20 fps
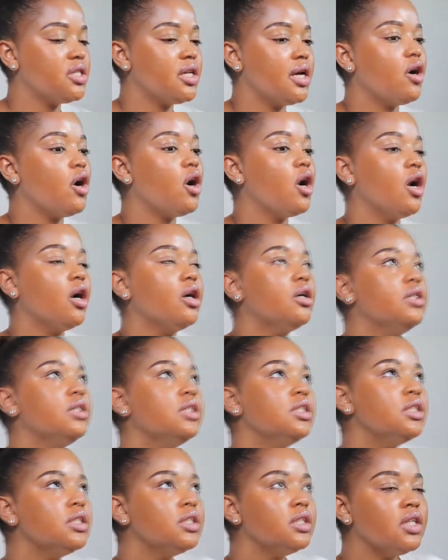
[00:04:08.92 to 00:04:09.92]
that
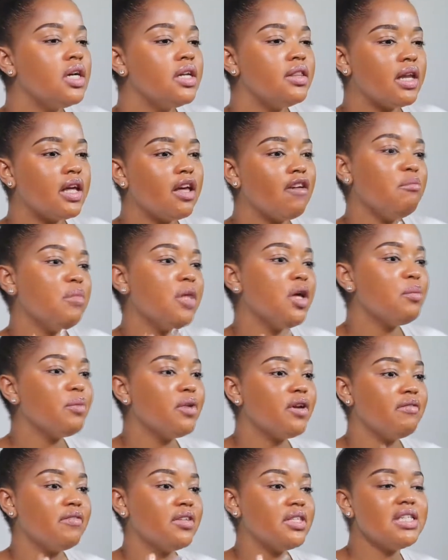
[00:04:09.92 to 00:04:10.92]
give me a bit
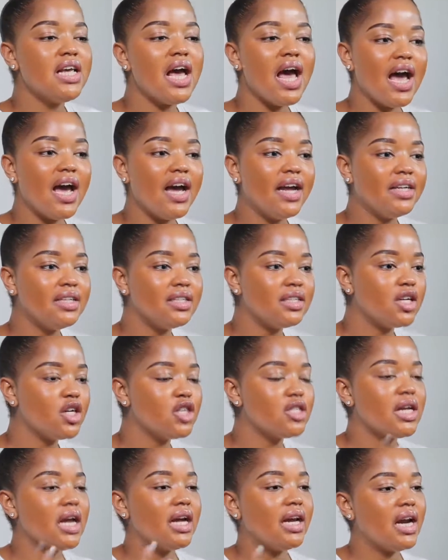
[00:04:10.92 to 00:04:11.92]
of a tan because
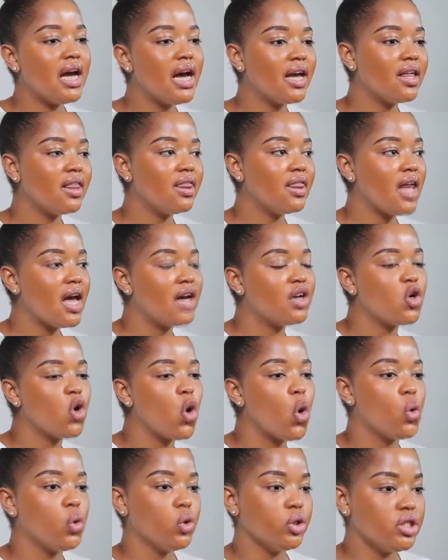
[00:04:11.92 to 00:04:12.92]
I like that
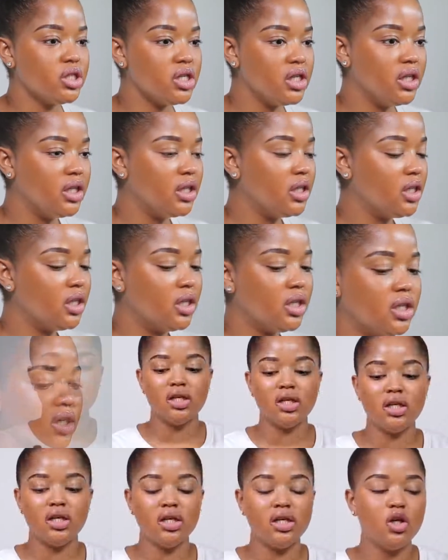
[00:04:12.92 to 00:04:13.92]
golden
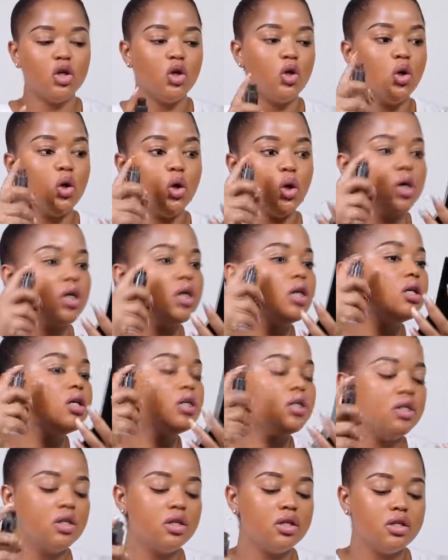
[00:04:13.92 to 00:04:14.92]
look.
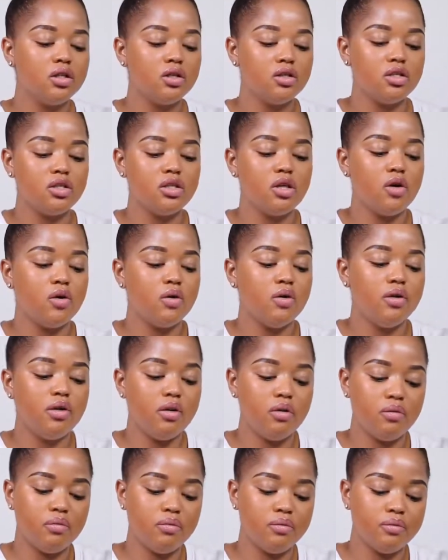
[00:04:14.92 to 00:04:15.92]
So
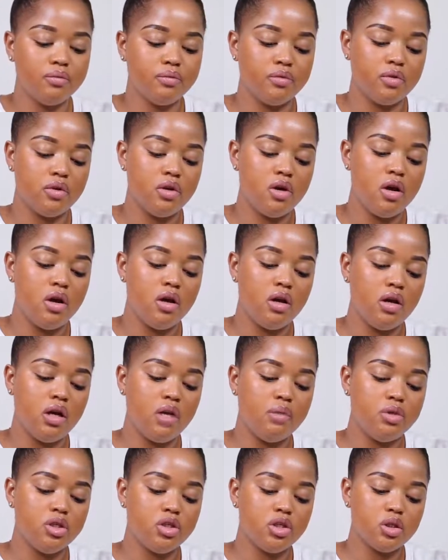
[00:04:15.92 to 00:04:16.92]
let
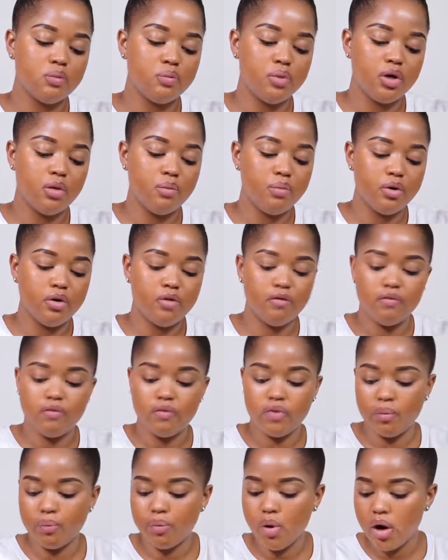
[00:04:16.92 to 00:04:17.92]
me just put a bit of
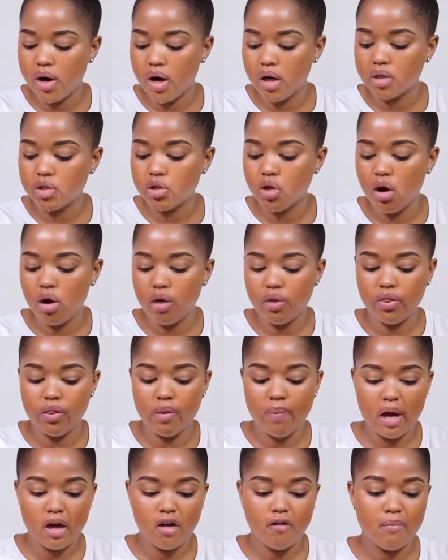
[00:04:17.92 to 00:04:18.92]
the product on the
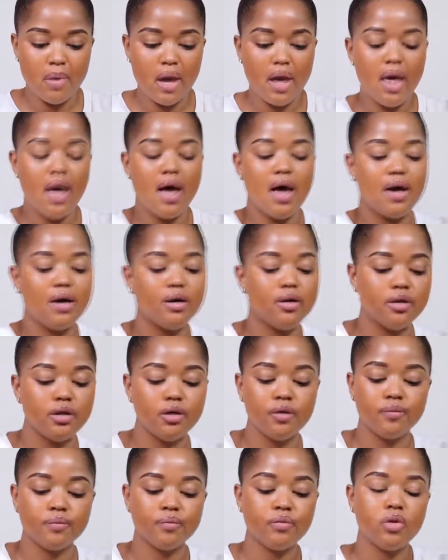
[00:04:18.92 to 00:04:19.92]
back of my hand
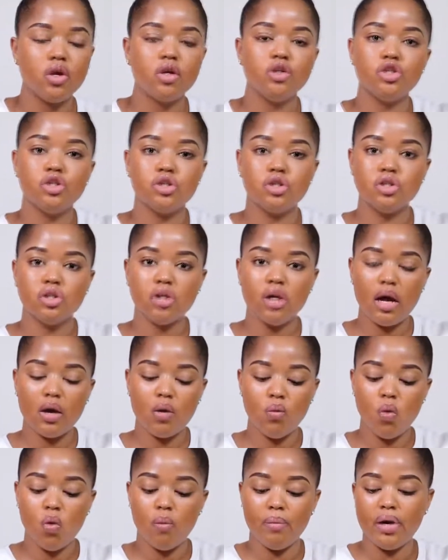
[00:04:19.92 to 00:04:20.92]
just to like
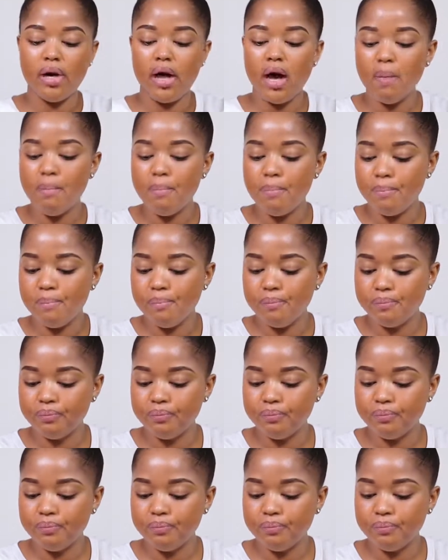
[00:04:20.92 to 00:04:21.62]
warm it up.